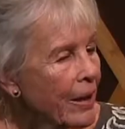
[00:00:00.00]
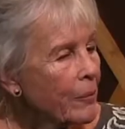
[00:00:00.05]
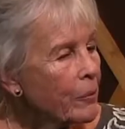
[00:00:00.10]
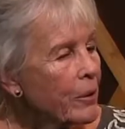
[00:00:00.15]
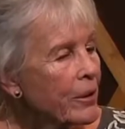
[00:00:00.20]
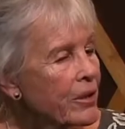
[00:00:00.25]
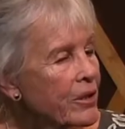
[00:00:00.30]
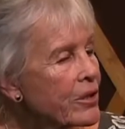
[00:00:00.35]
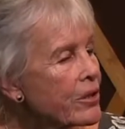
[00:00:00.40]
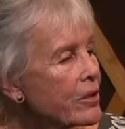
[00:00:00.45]

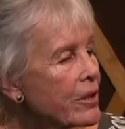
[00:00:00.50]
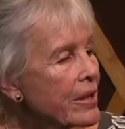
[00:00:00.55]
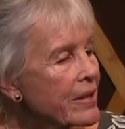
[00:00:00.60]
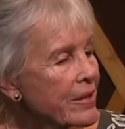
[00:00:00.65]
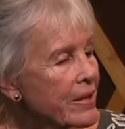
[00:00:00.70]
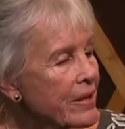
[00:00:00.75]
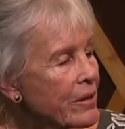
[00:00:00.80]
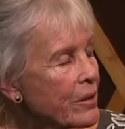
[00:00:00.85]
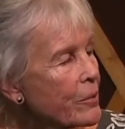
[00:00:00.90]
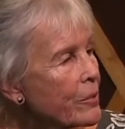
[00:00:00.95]
which
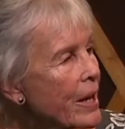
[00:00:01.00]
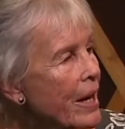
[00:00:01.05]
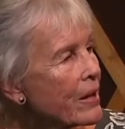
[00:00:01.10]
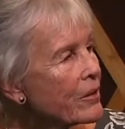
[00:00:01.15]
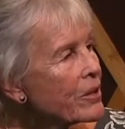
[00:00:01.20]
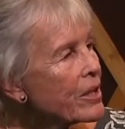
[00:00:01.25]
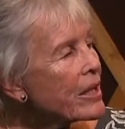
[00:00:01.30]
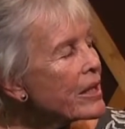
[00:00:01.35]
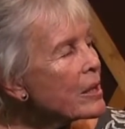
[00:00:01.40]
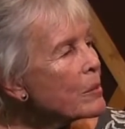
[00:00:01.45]
isn't
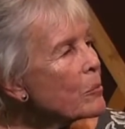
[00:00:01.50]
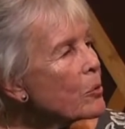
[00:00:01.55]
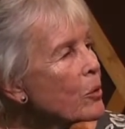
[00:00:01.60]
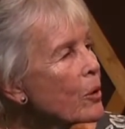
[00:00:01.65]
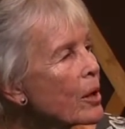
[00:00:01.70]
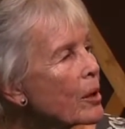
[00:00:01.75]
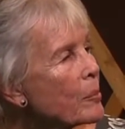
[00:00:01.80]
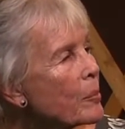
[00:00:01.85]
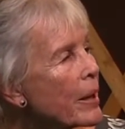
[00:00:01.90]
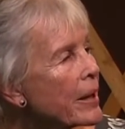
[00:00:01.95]
around
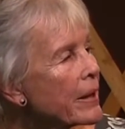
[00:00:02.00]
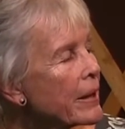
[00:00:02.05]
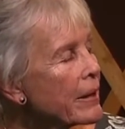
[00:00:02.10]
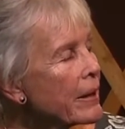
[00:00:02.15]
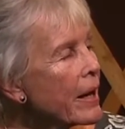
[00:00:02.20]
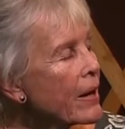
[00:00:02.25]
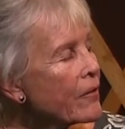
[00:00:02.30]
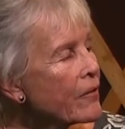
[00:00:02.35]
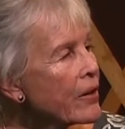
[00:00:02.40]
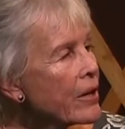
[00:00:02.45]
anymore, but
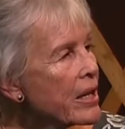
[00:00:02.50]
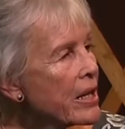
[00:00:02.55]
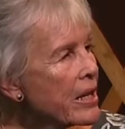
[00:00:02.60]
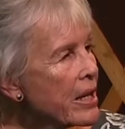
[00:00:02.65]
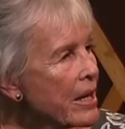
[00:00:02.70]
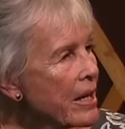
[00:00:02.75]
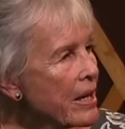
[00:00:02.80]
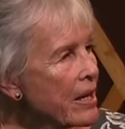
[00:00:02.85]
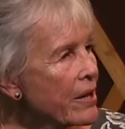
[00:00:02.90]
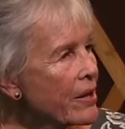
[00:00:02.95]
every
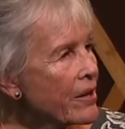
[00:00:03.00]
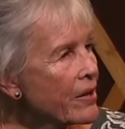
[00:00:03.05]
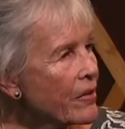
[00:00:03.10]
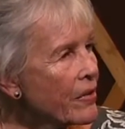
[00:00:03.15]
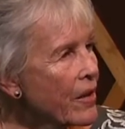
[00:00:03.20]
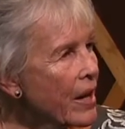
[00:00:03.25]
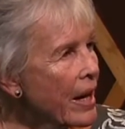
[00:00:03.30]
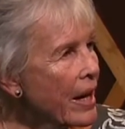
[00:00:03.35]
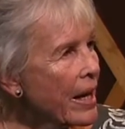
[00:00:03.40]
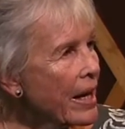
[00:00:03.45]
year
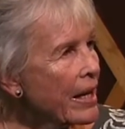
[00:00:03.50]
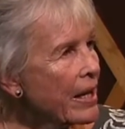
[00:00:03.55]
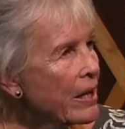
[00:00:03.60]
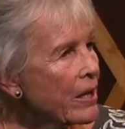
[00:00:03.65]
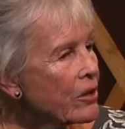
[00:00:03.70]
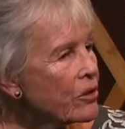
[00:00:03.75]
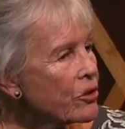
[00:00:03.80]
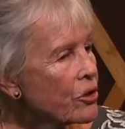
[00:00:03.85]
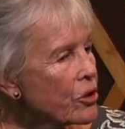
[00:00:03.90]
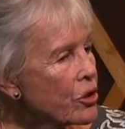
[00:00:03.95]

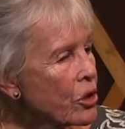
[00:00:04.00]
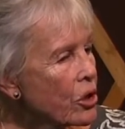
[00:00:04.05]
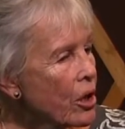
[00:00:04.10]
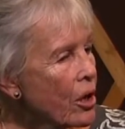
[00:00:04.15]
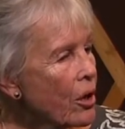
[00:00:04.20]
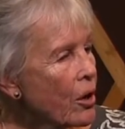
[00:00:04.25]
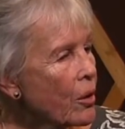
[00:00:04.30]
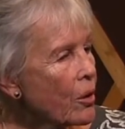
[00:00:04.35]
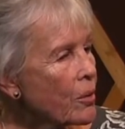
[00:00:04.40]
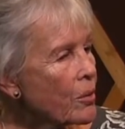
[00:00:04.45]
they
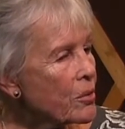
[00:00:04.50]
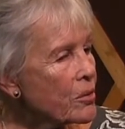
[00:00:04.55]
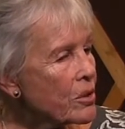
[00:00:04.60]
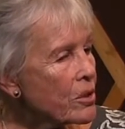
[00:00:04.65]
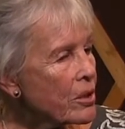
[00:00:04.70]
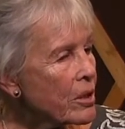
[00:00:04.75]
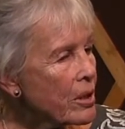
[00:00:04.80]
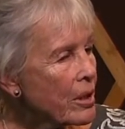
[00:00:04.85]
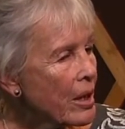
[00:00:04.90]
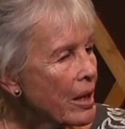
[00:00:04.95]

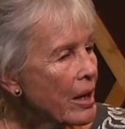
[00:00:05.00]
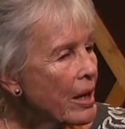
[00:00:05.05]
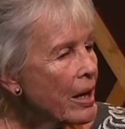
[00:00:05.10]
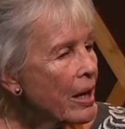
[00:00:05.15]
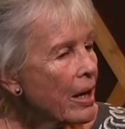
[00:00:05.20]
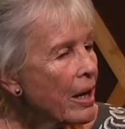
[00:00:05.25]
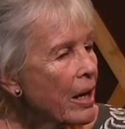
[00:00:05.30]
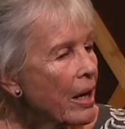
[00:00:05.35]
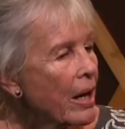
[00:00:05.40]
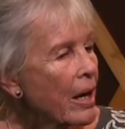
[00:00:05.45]
chose
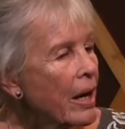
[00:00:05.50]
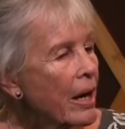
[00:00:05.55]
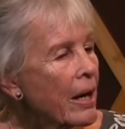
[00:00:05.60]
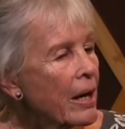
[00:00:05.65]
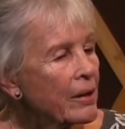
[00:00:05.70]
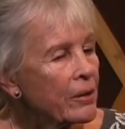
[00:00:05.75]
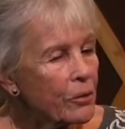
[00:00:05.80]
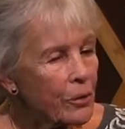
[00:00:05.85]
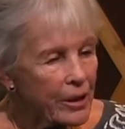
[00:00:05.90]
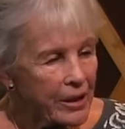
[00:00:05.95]

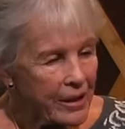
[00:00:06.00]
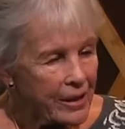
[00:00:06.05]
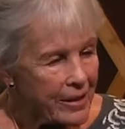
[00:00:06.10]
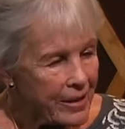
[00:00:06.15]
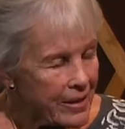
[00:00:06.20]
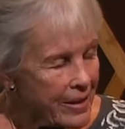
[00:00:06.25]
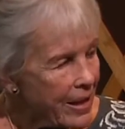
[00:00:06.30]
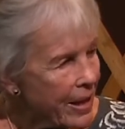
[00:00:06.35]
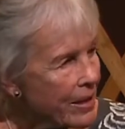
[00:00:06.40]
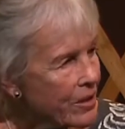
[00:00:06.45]
an
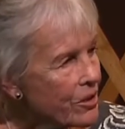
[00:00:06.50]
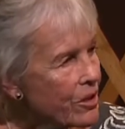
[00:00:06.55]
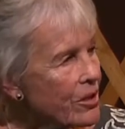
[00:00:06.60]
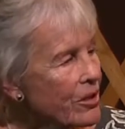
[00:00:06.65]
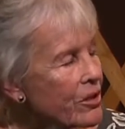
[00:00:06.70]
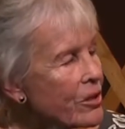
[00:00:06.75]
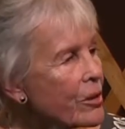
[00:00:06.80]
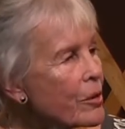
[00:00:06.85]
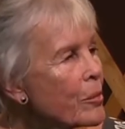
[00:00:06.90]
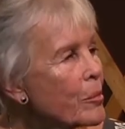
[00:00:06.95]

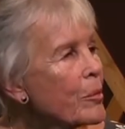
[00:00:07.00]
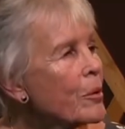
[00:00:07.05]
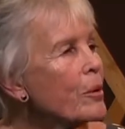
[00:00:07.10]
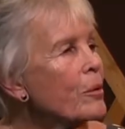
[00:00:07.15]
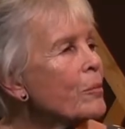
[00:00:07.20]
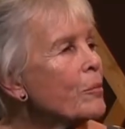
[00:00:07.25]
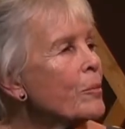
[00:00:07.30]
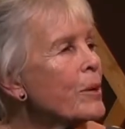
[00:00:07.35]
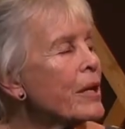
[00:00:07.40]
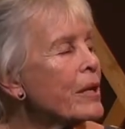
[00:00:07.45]
organization to
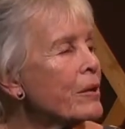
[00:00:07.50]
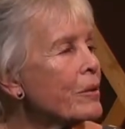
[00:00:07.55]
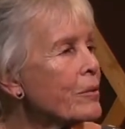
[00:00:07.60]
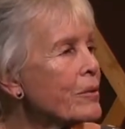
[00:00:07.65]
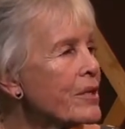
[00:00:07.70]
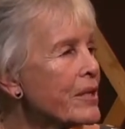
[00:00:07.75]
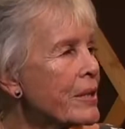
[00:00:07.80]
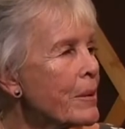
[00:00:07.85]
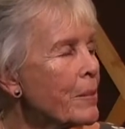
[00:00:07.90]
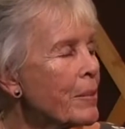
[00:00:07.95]
be the
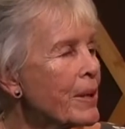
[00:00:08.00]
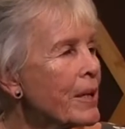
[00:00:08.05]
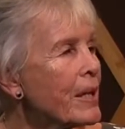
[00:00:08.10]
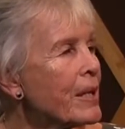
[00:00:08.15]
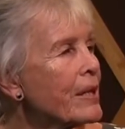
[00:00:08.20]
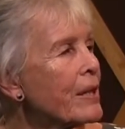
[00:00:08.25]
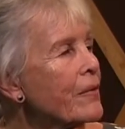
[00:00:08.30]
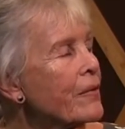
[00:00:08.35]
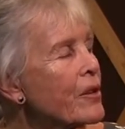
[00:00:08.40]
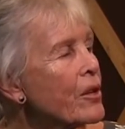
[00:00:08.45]

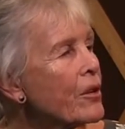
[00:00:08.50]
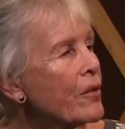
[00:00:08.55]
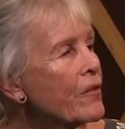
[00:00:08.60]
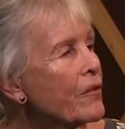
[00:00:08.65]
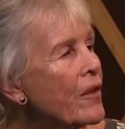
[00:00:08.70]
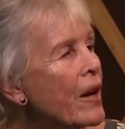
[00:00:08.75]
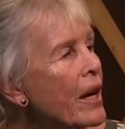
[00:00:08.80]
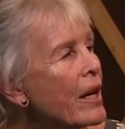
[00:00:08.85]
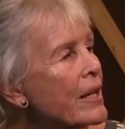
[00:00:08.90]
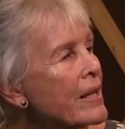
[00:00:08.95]
recipient of their
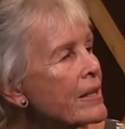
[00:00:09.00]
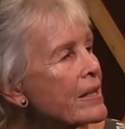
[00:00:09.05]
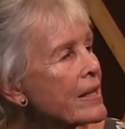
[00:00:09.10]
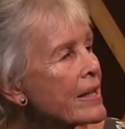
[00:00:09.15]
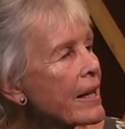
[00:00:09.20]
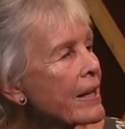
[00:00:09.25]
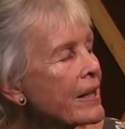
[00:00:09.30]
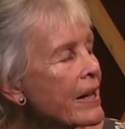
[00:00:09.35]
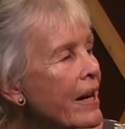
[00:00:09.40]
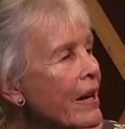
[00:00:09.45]

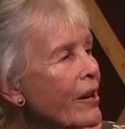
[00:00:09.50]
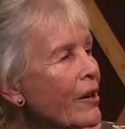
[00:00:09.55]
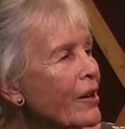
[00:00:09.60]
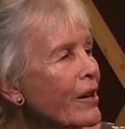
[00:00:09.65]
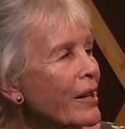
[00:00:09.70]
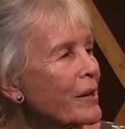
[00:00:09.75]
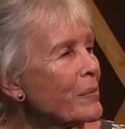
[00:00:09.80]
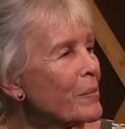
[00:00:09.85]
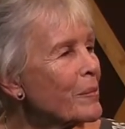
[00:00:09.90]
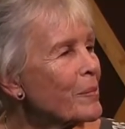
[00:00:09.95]
funds, and
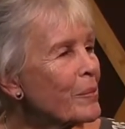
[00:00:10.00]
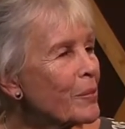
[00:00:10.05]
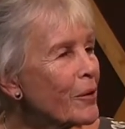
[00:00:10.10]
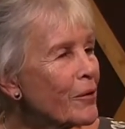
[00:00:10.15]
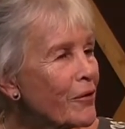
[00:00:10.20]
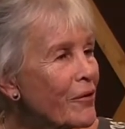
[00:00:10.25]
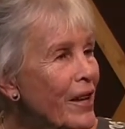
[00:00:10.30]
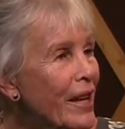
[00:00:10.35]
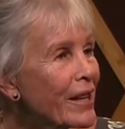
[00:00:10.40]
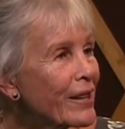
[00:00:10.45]
Harry
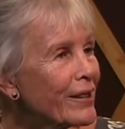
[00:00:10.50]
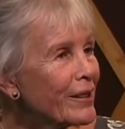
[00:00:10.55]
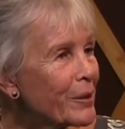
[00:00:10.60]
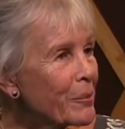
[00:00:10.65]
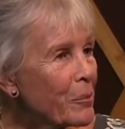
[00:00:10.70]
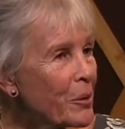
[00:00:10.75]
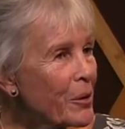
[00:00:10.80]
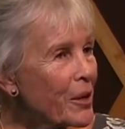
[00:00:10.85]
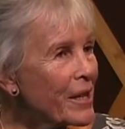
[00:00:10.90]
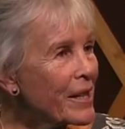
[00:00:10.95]
prevailed
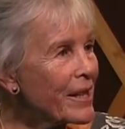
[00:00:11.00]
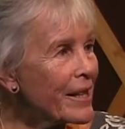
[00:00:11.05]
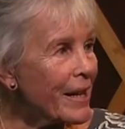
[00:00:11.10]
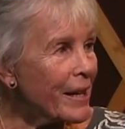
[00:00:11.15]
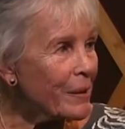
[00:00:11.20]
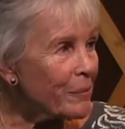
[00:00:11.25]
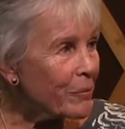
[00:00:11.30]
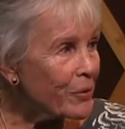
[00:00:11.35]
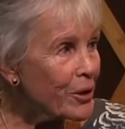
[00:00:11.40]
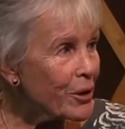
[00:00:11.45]
upon
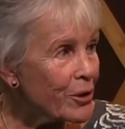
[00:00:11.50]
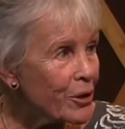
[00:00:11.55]
them to